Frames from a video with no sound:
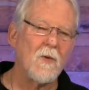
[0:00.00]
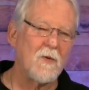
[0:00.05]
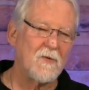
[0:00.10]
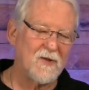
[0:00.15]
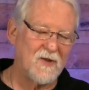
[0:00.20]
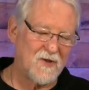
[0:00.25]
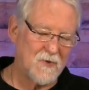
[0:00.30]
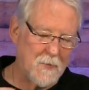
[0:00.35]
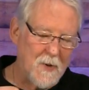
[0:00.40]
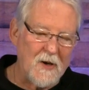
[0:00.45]

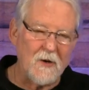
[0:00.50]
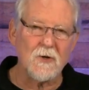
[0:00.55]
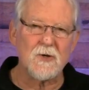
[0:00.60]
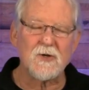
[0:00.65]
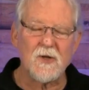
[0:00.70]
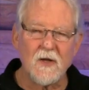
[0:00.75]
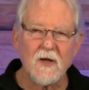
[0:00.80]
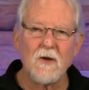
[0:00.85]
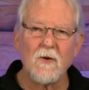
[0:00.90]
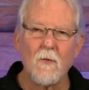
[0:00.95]

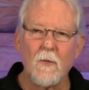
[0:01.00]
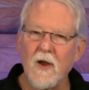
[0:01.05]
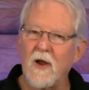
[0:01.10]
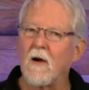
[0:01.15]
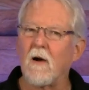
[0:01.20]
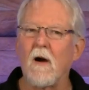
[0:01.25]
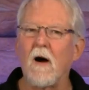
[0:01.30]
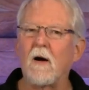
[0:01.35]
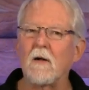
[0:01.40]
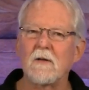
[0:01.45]
Spiritually, we
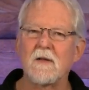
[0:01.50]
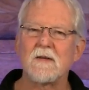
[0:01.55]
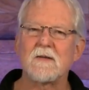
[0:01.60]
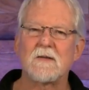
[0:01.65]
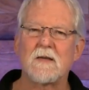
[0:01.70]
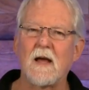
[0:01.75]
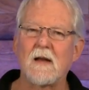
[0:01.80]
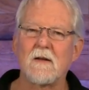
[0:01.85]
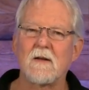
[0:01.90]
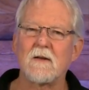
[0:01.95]
are all
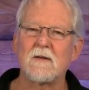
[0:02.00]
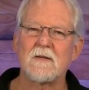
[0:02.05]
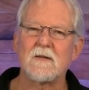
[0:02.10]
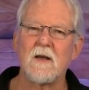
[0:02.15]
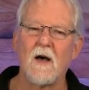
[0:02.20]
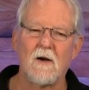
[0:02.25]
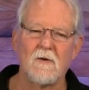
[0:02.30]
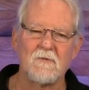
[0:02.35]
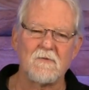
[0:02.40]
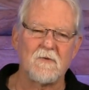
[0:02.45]
descendants
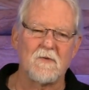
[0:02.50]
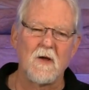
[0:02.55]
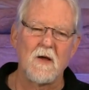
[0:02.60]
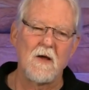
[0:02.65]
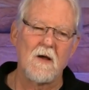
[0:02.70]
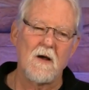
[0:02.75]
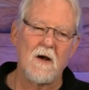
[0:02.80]
of